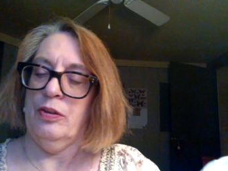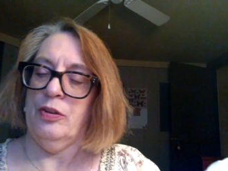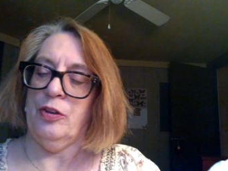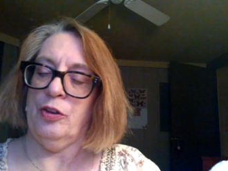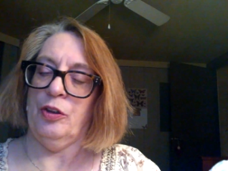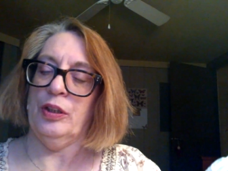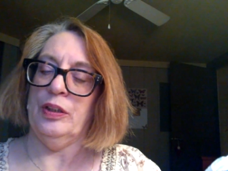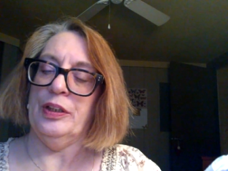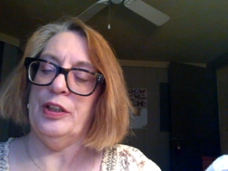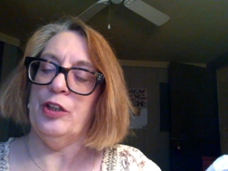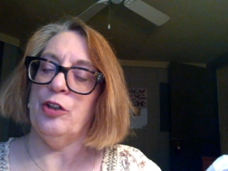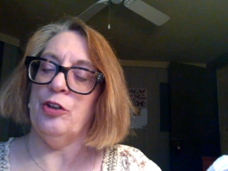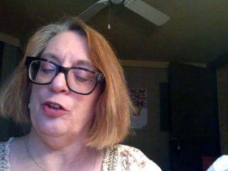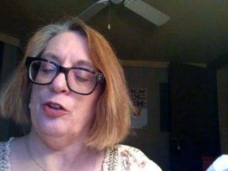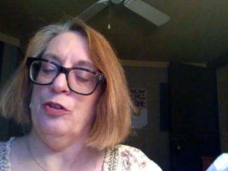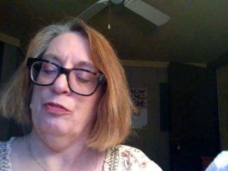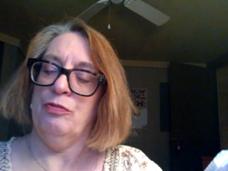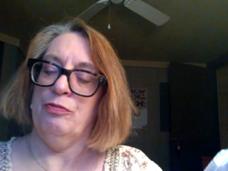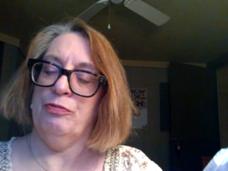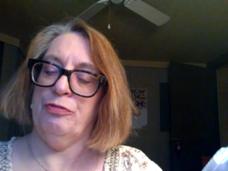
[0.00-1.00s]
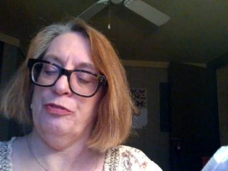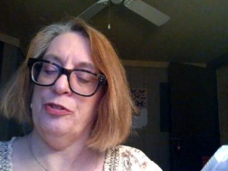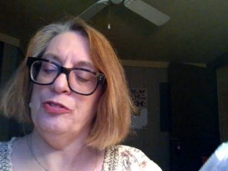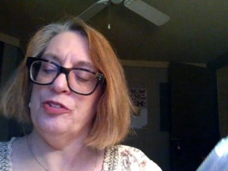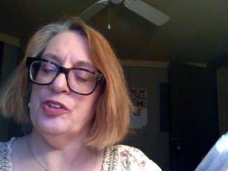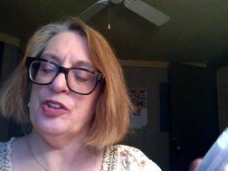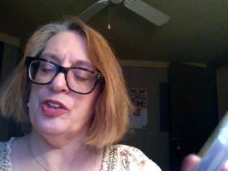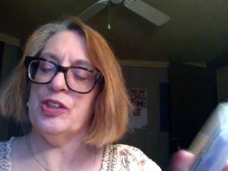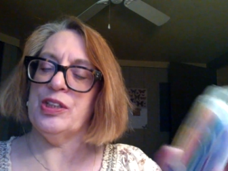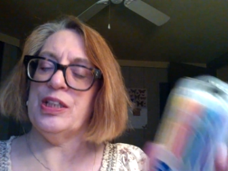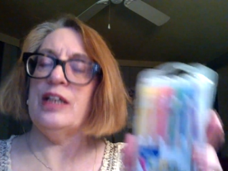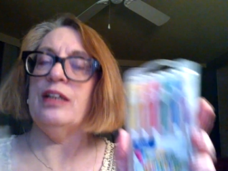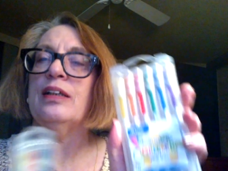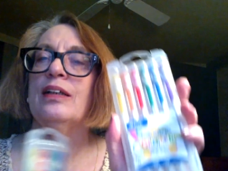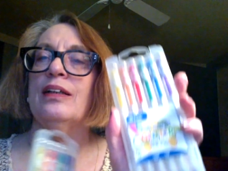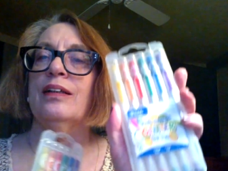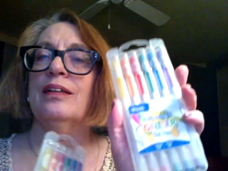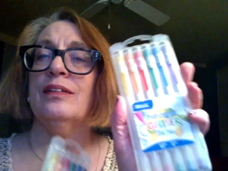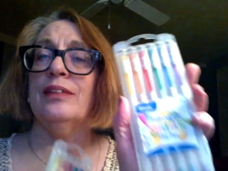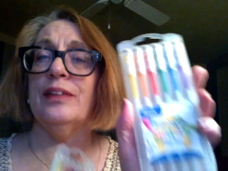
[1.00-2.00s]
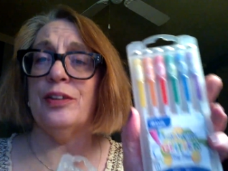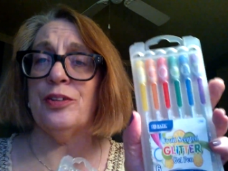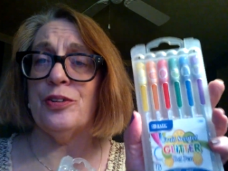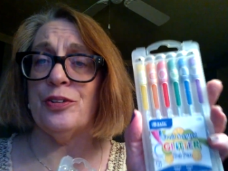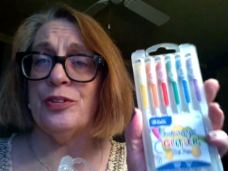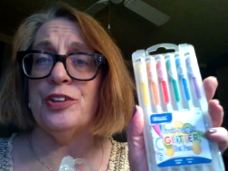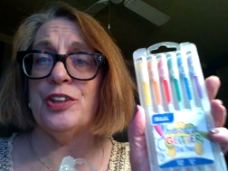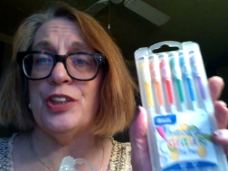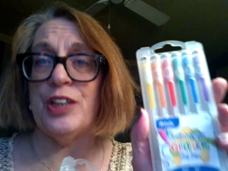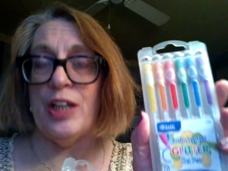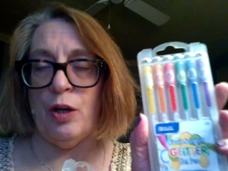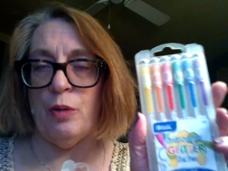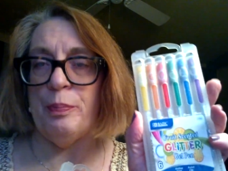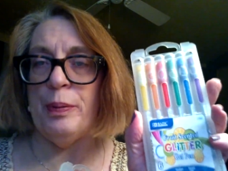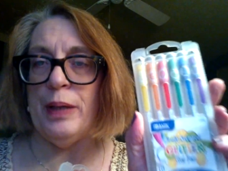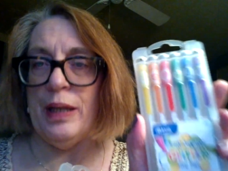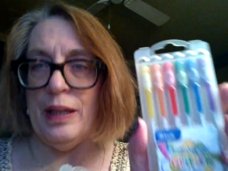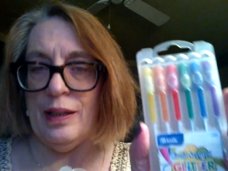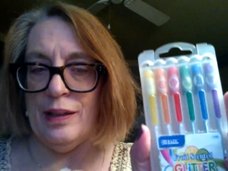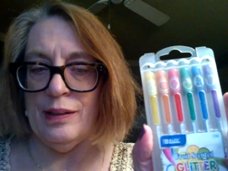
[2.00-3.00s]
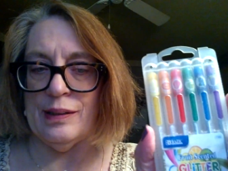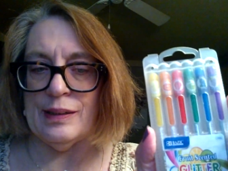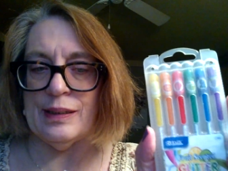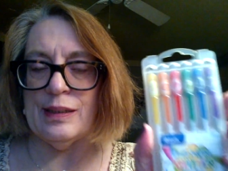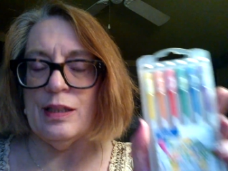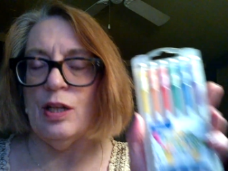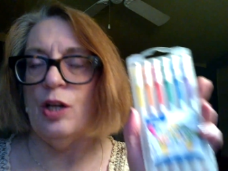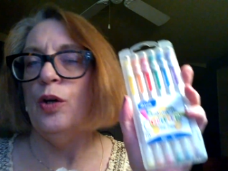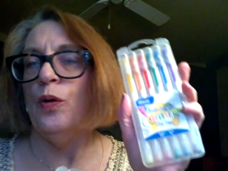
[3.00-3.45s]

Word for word: They're glitter, fruit-scented glitter gel pens.